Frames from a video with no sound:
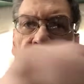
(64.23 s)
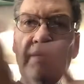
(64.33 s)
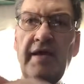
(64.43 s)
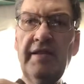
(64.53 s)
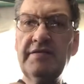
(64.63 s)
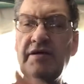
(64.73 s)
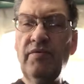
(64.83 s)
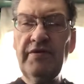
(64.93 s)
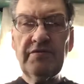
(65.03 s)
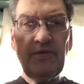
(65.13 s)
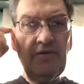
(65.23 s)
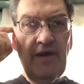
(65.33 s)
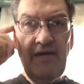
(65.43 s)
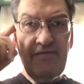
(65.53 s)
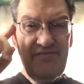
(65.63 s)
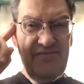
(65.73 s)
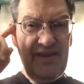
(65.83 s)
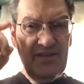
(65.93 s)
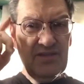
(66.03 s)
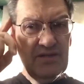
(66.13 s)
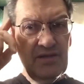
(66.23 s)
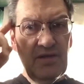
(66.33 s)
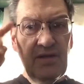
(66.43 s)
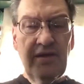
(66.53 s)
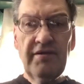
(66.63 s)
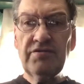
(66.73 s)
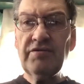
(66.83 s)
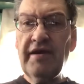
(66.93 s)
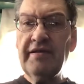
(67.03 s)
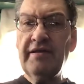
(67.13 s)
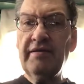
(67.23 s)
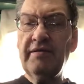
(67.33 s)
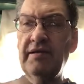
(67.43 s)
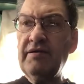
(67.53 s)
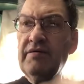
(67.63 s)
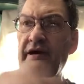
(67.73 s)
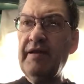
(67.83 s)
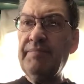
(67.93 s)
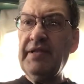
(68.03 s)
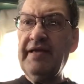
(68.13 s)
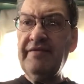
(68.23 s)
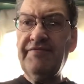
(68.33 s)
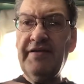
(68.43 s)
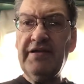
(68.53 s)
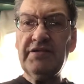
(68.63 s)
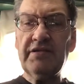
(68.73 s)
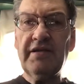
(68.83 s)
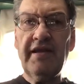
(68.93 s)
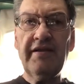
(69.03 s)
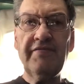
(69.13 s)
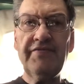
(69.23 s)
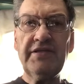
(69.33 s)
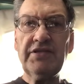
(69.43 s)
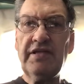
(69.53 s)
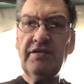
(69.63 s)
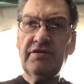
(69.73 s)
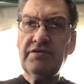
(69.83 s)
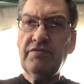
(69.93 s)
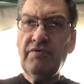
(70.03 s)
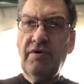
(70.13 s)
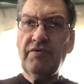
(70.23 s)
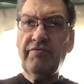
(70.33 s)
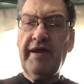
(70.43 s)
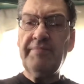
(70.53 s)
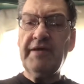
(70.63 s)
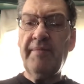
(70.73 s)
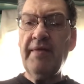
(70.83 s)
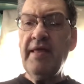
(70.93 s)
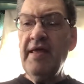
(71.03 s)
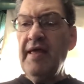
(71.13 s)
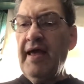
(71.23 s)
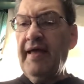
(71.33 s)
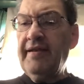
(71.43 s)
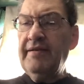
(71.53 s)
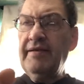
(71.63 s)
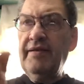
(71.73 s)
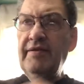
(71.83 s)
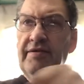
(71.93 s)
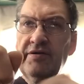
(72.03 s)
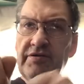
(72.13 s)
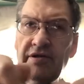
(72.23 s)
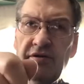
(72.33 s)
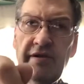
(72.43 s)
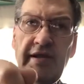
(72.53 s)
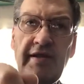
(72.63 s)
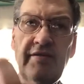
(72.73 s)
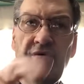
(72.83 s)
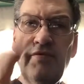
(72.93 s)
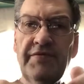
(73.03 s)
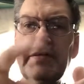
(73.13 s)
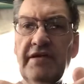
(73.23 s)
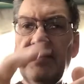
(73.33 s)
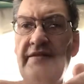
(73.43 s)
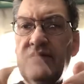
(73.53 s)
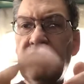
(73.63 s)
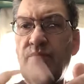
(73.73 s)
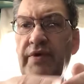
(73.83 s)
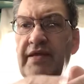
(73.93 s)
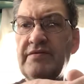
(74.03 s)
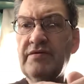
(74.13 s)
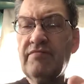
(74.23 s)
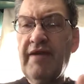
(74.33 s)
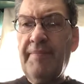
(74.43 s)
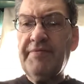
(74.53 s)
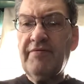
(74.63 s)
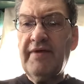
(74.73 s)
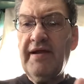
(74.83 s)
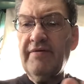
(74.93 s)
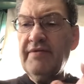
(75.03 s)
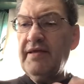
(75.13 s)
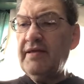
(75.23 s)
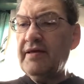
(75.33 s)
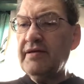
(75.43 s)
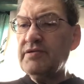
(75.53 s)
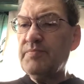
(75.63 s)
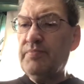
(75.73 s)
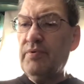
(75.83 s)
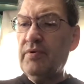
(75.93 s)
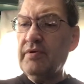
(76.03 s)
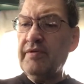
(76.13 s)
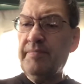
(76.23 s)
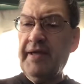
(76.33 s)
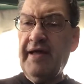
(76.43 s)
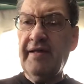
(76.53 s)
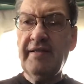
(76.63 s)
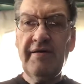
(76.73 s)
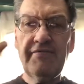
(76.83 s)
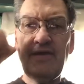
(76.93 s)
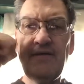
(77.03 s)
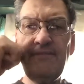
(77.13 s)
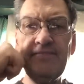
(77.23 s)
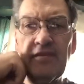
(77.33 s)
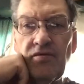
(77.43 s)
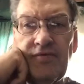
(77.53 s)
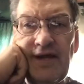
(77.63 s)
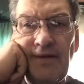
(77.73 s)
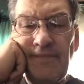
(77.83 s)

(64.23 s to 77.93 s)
And it's always when you have a fish. You're trying to, kind of play the fish, get a fish in because you're all cramped up. And then you're turning and all of a sudden the weeds are wrapped around the spool or the bail of the reel.